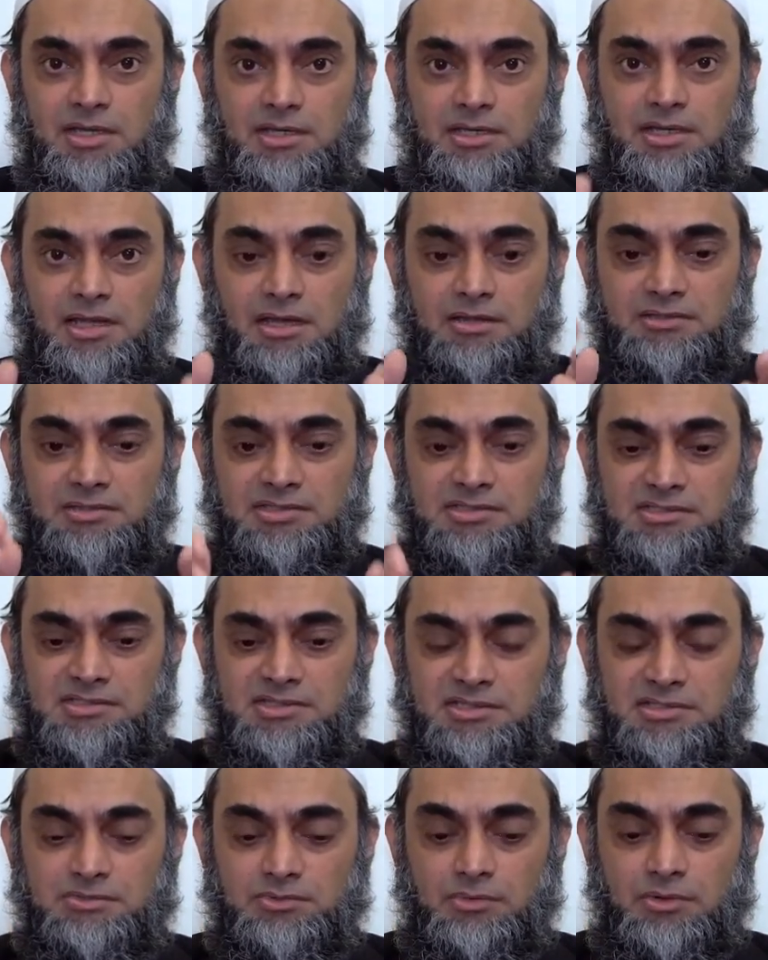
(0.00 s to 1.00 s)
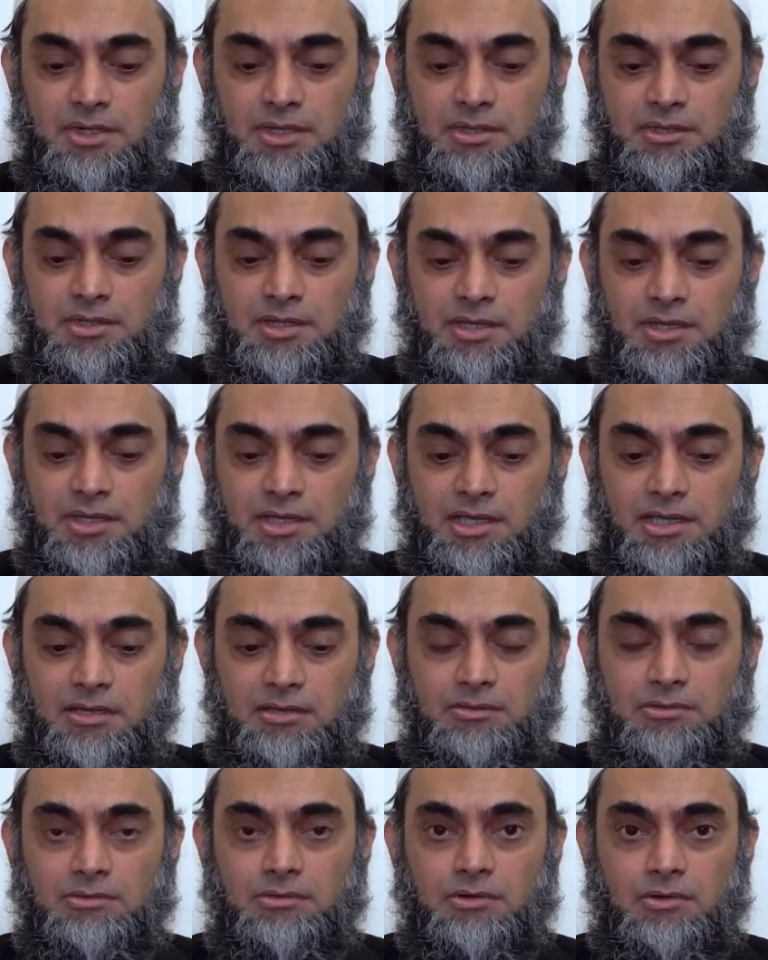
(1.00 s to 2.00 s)
Now this is what the
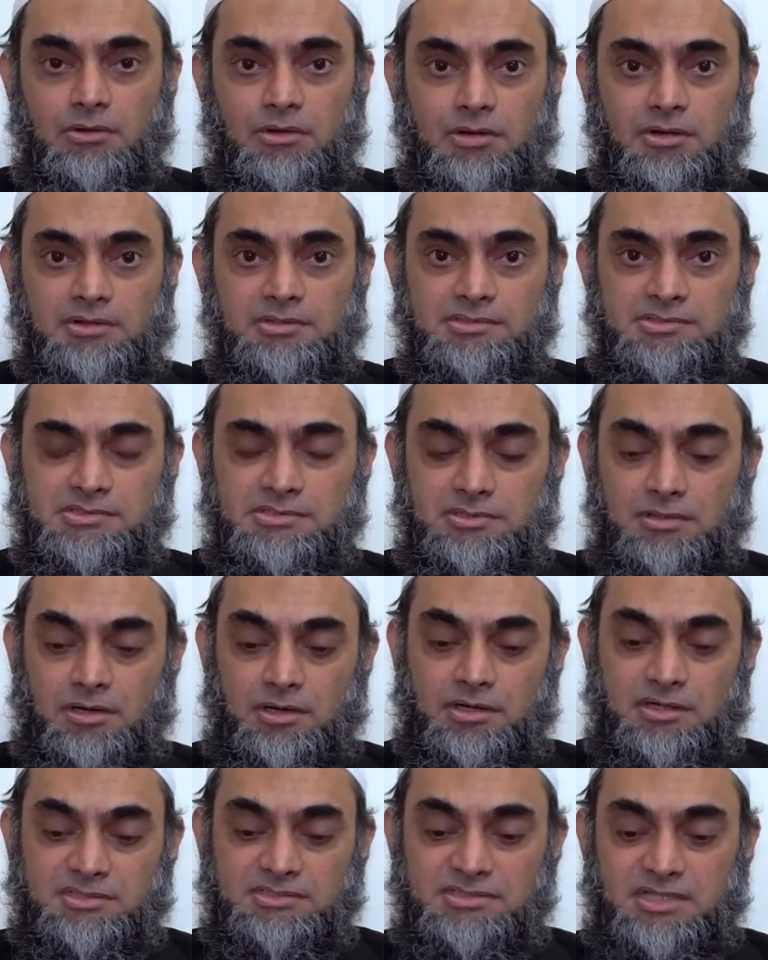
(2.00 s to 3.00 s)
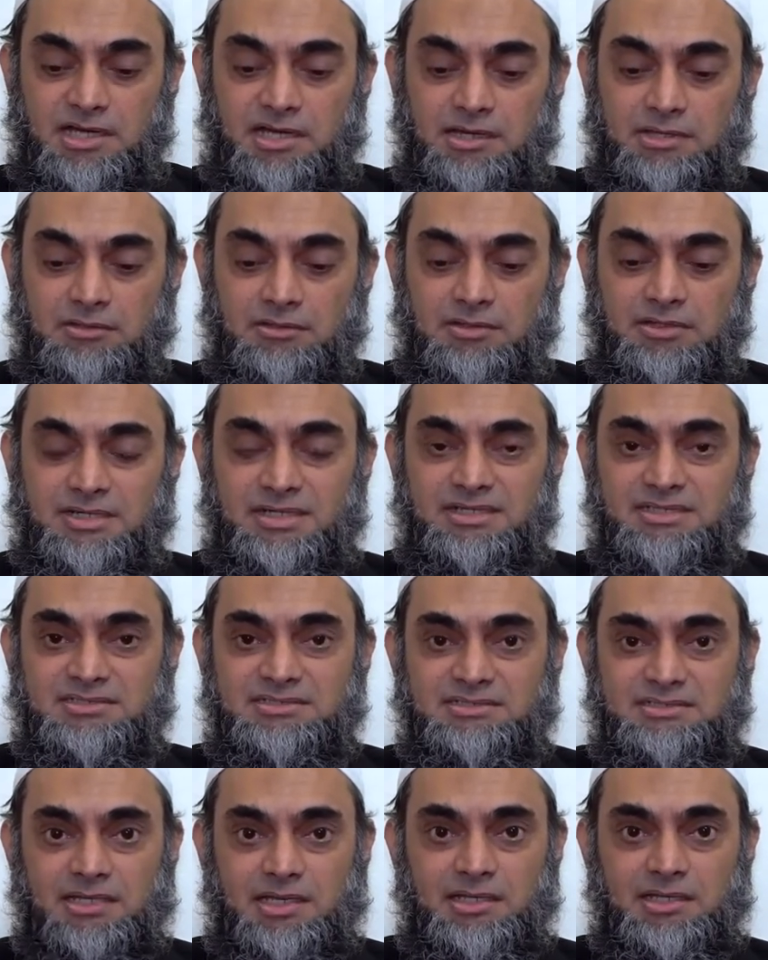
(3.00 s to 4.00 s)
ignorant scholars are not
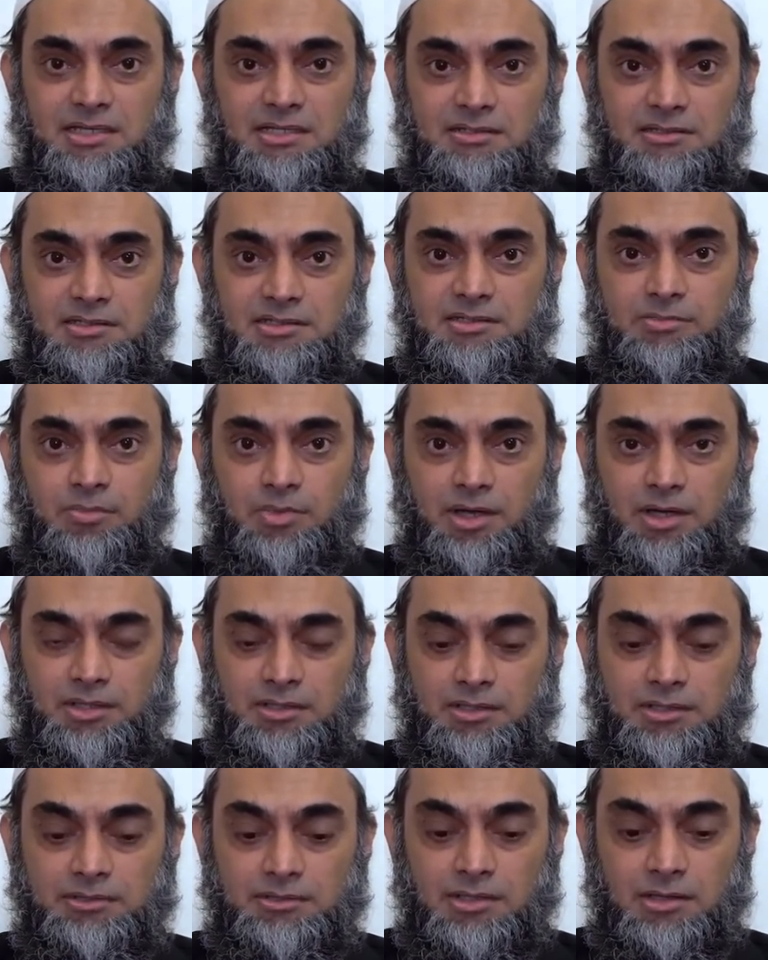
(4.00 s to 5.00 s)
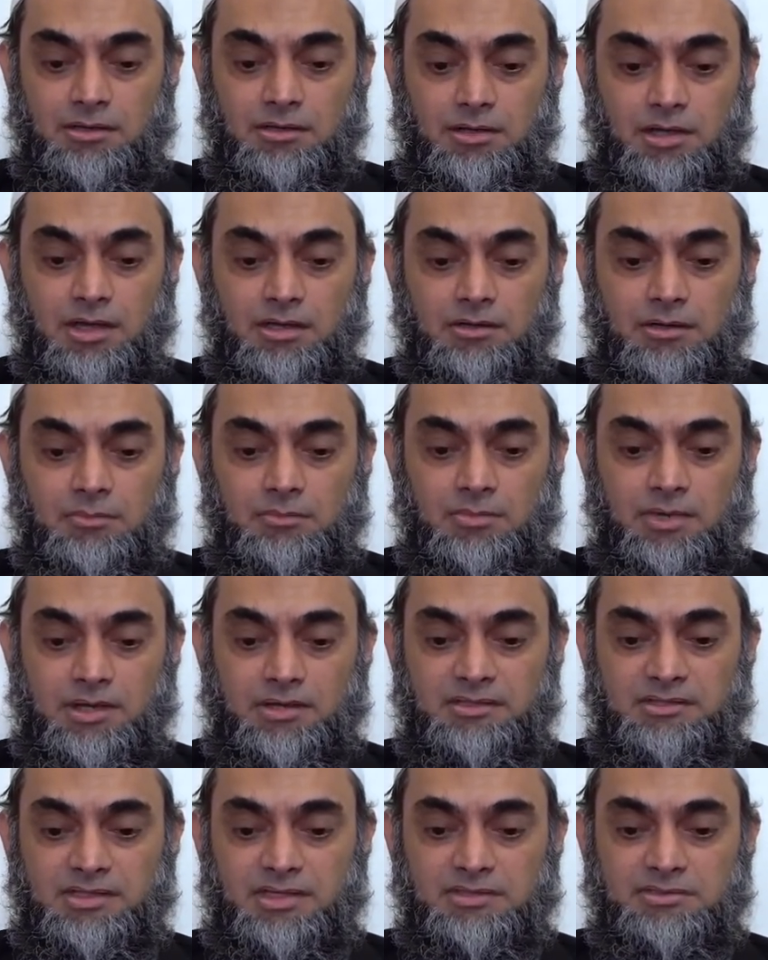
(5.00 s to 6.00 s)
understanding this point. Talaq
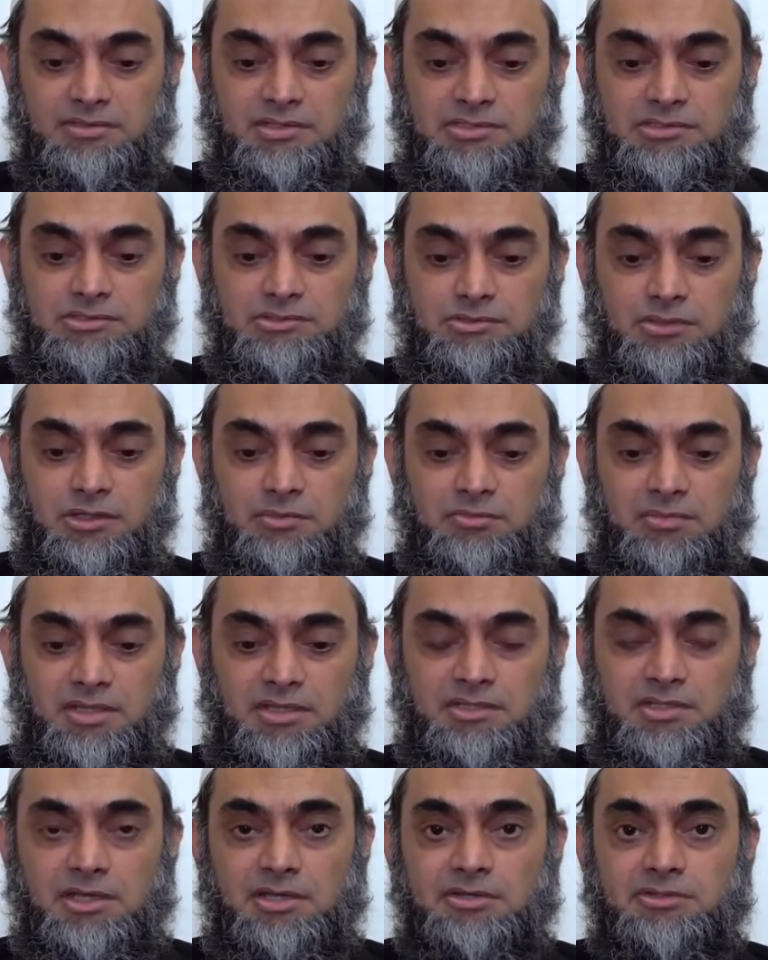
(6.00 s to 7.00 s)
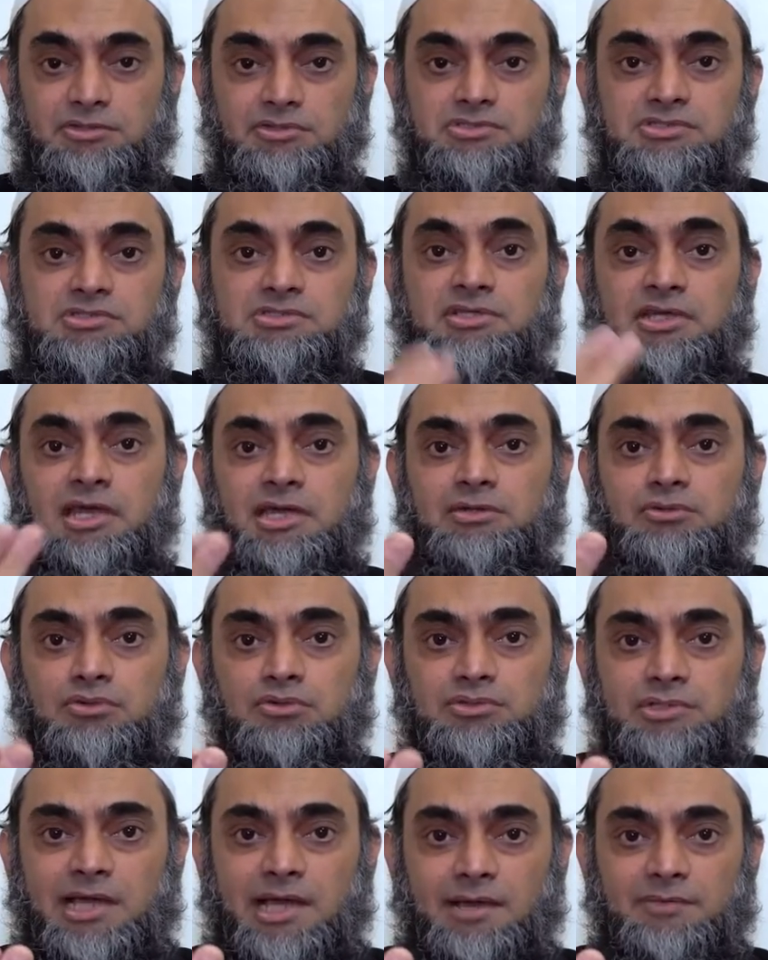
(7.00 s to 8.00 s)
marratan does not mean you say
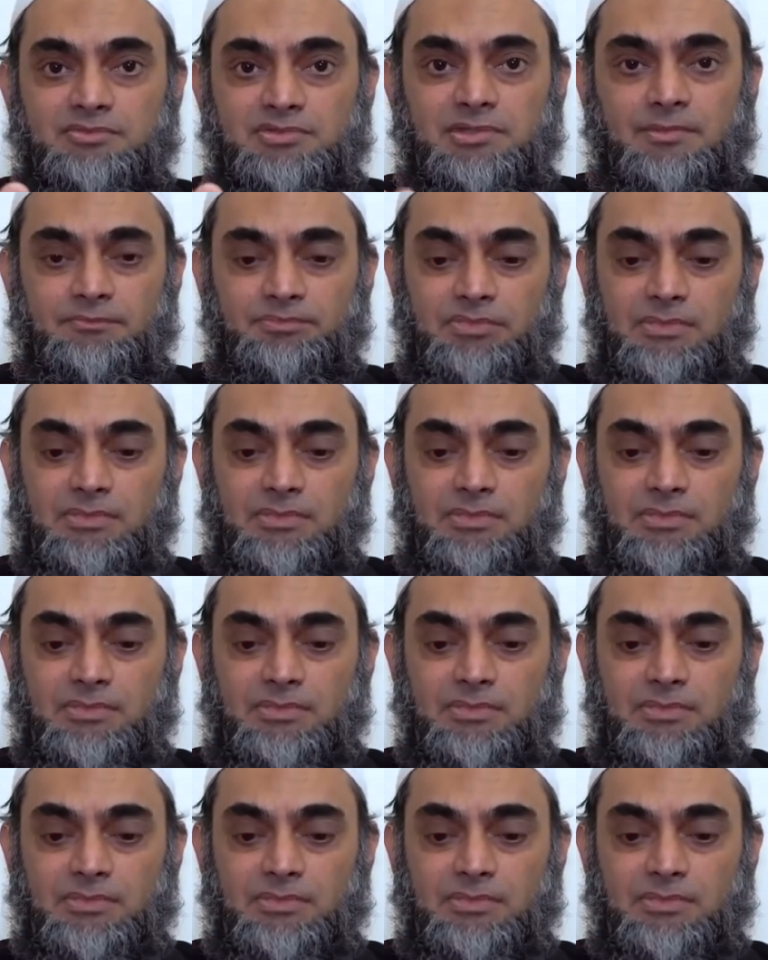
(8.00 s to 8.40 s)
two times.